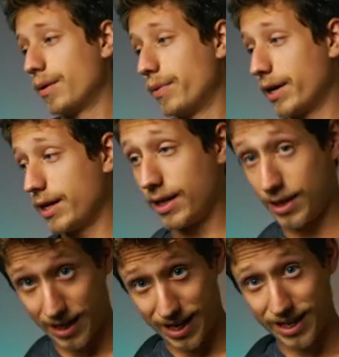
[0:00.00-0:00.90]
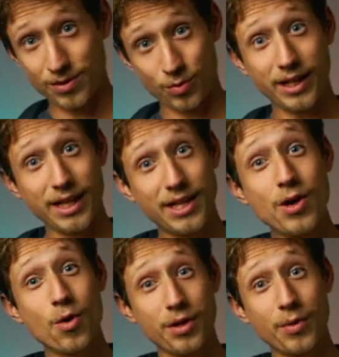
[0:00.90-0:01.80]
But it's really
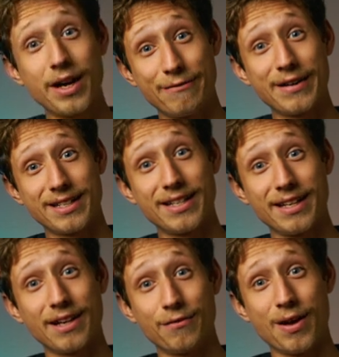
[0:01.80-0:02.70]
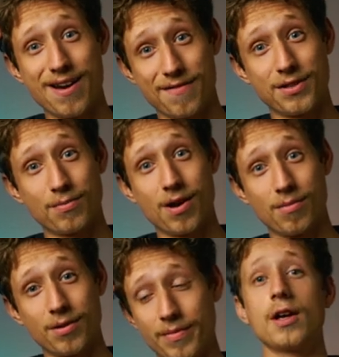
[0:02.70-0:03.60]
the only way to fix it if you have this
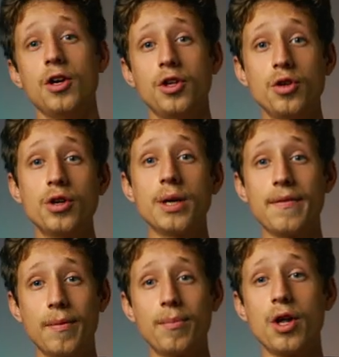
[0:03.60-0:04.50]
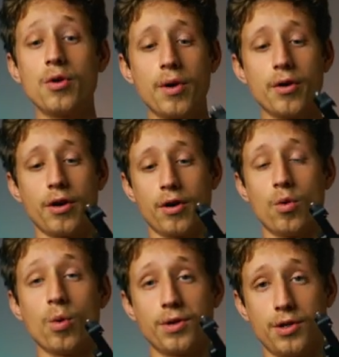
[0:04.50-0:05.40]
problem. You could have a blown motor
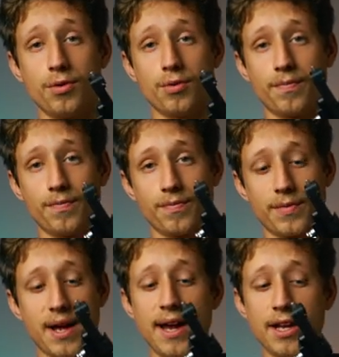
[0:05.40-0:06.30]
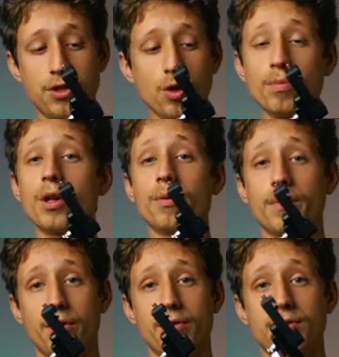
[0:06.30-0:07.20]
or two. I had two blown
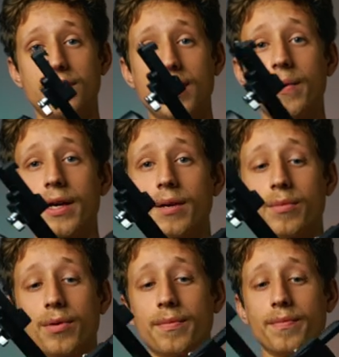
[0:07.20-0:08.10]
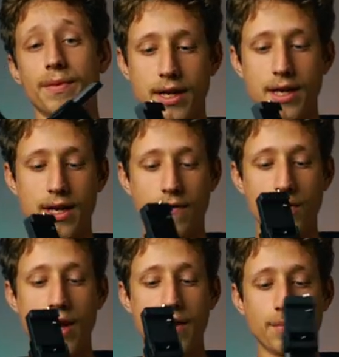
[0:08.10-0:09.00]
motors in my gimbal.
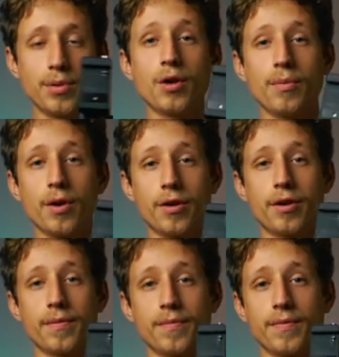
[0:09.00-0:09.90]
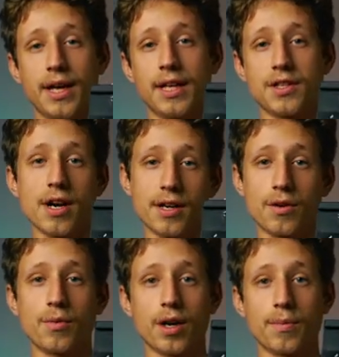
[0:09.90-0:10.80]
If you have a blown motor, it's not
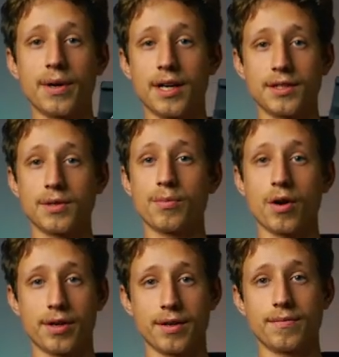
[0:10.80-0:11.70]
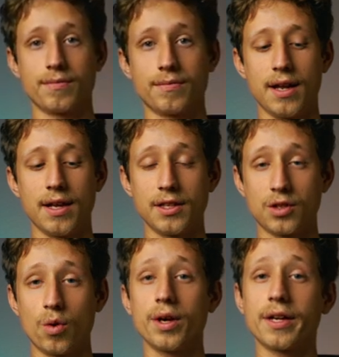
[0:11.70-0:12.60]
gonna work because it's broken and
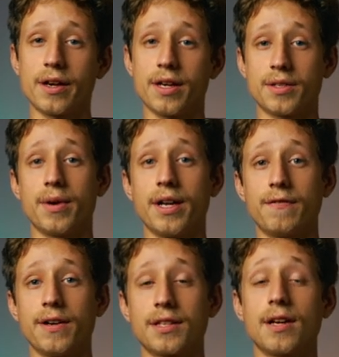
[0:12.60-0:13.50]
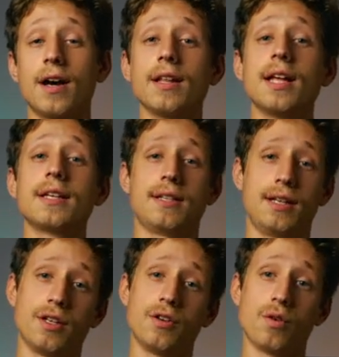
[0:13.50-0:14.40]
it's going to cost money to fix it unless
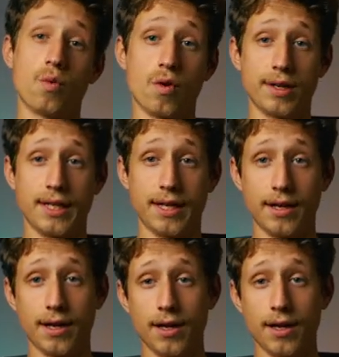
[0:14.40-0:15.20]
it's under warranty.